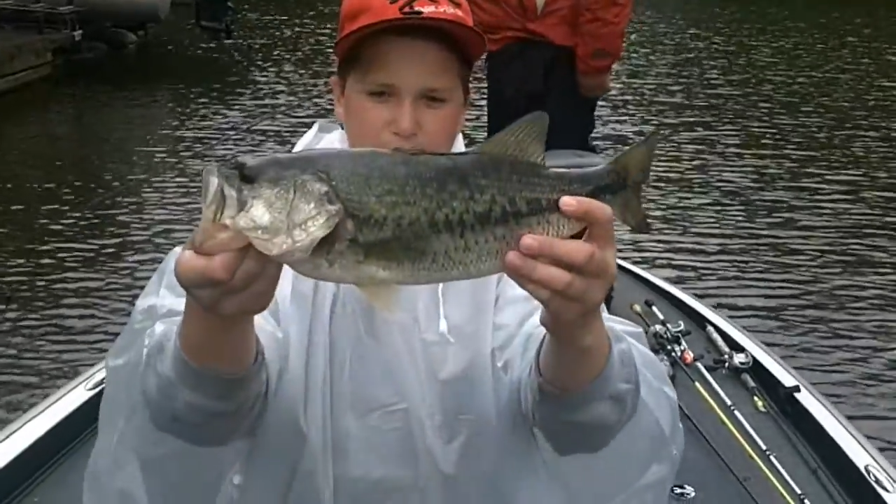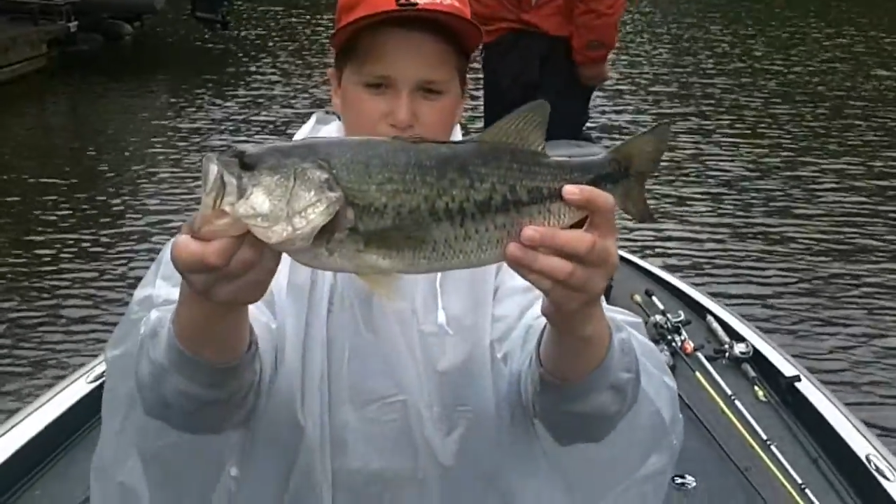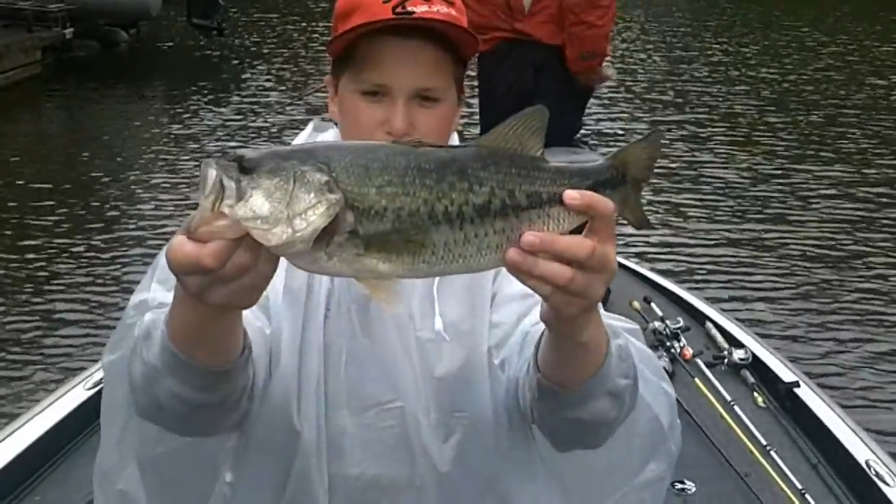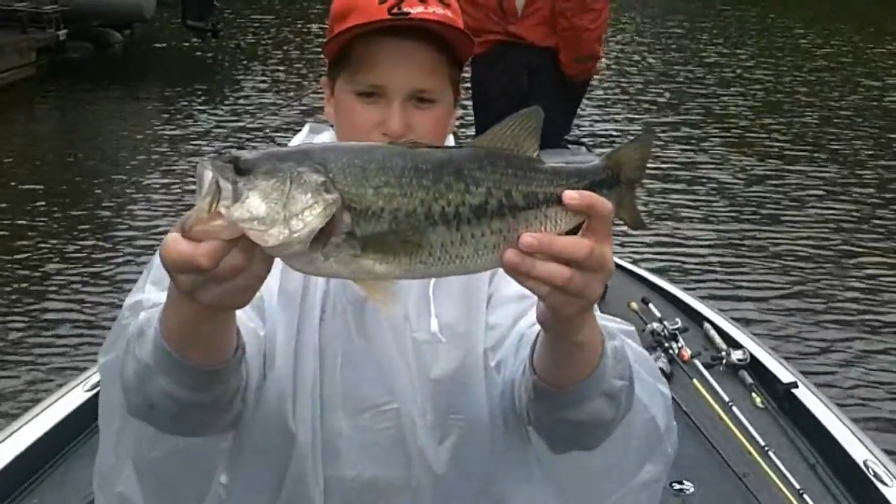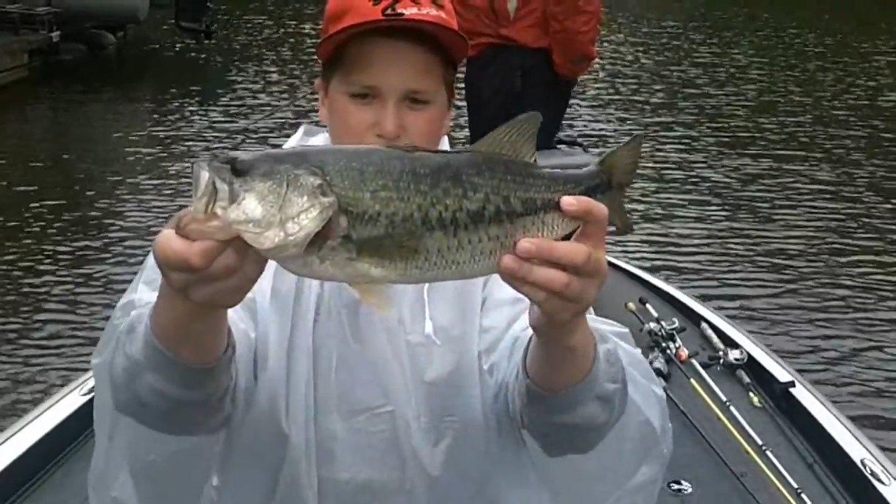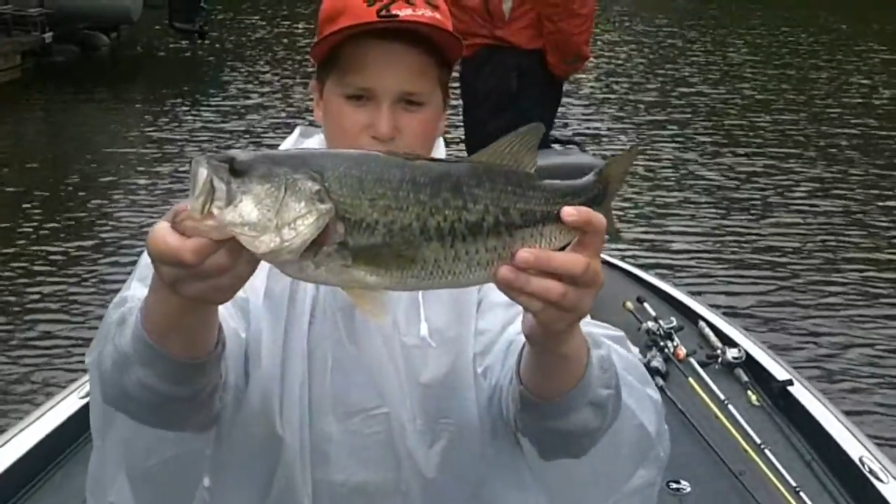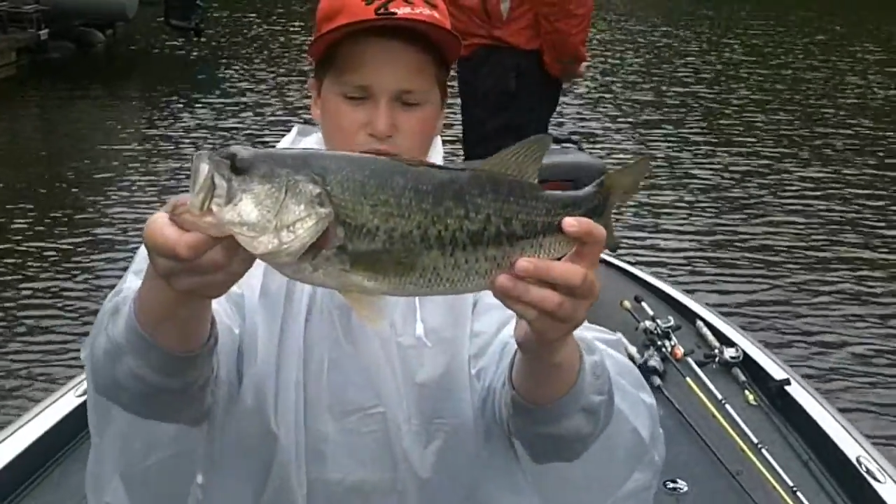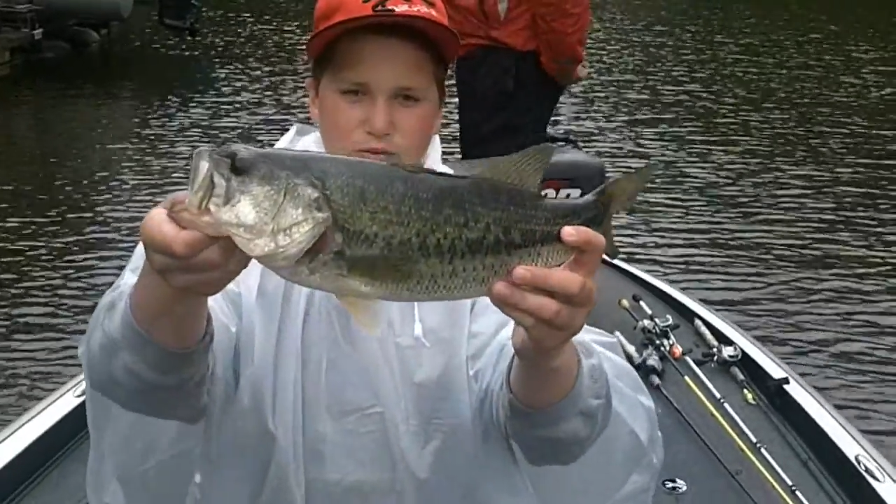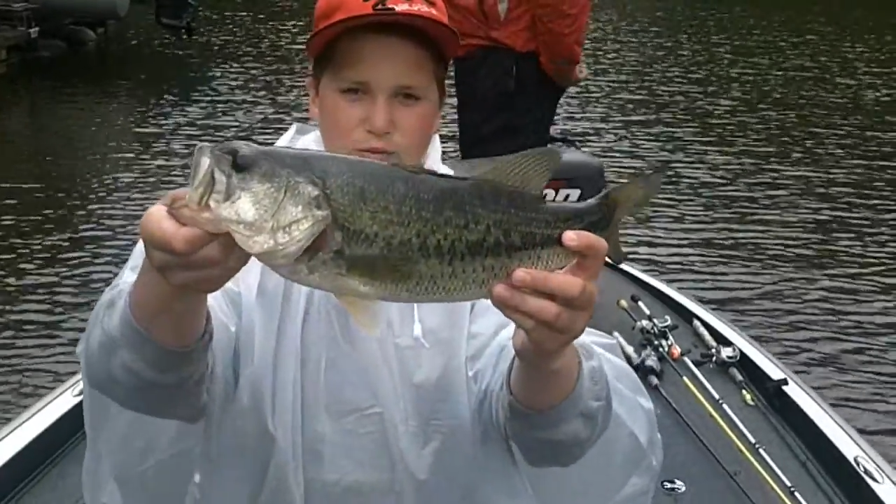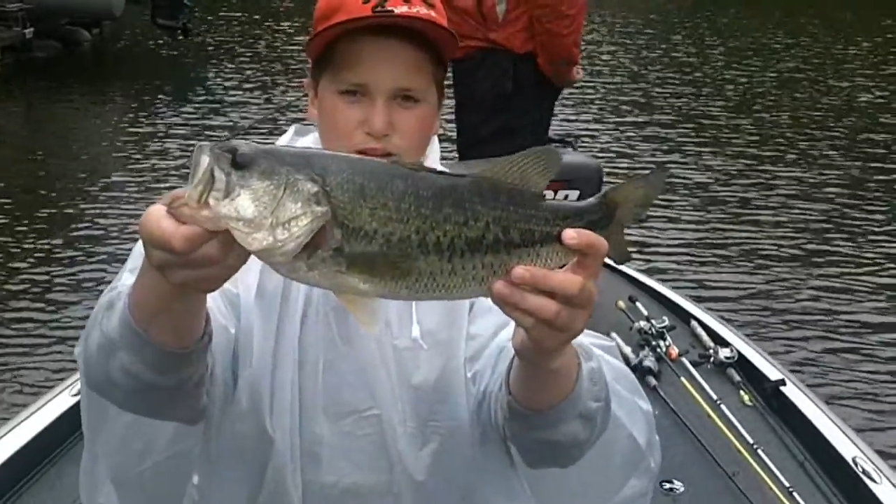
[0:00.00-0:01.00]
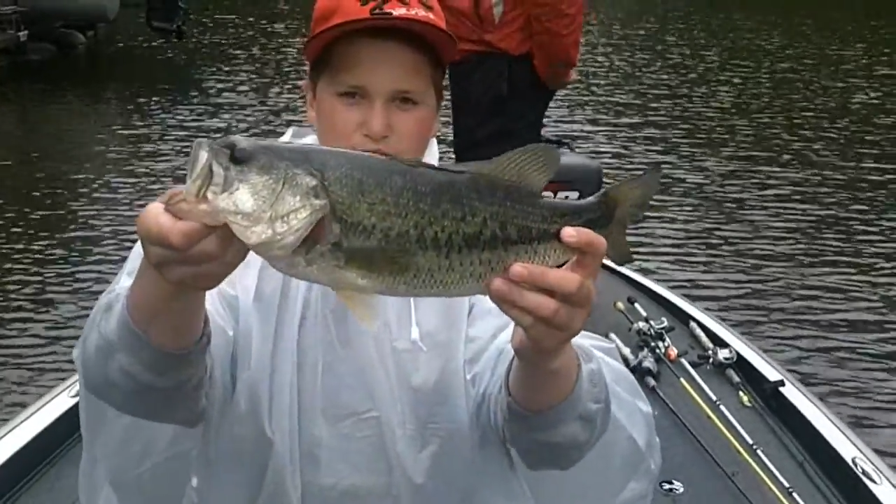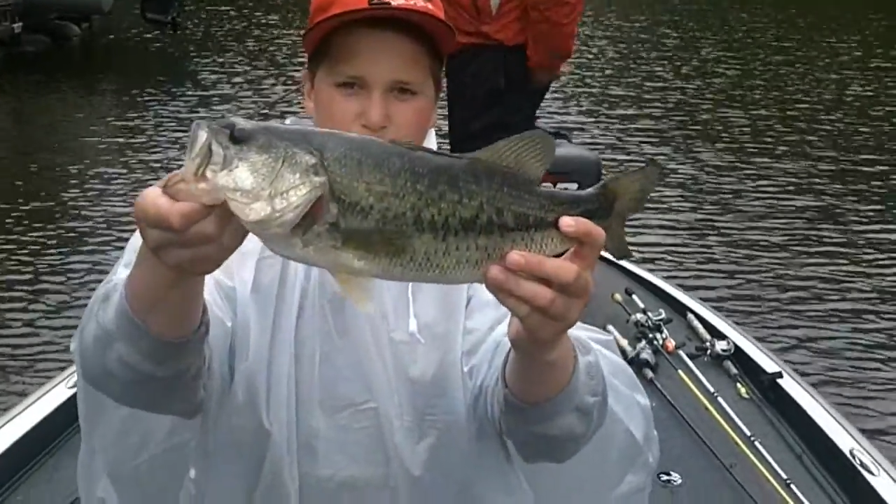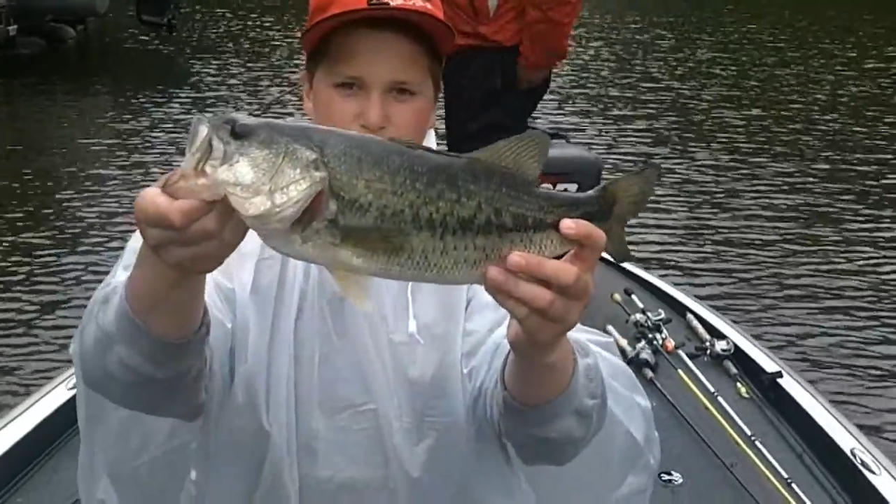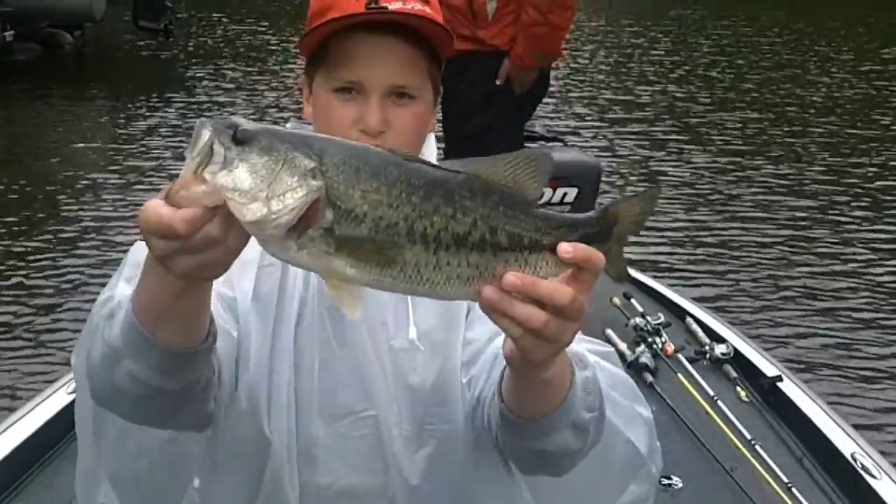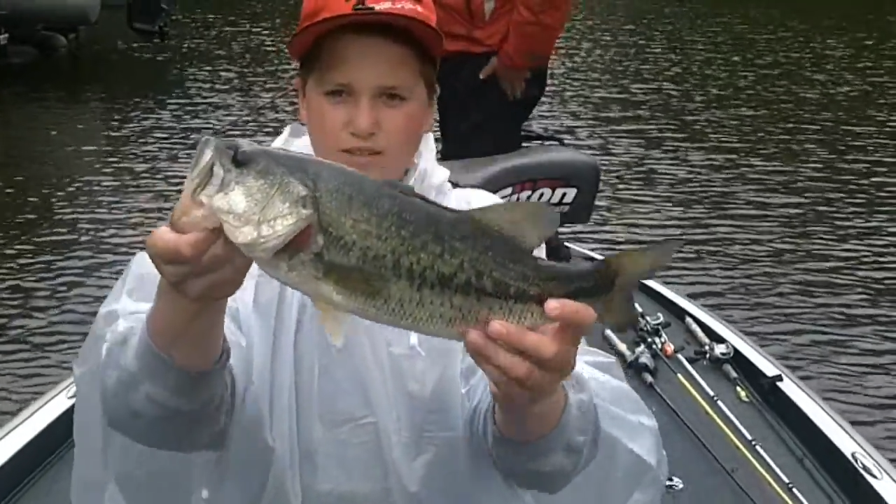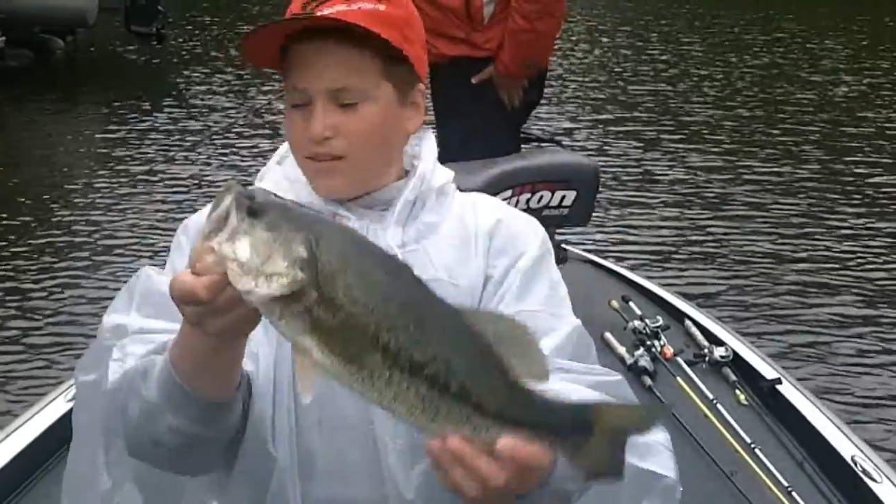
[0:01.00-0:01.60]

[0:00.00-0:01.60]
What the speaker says: pound and a half, 2 pounds.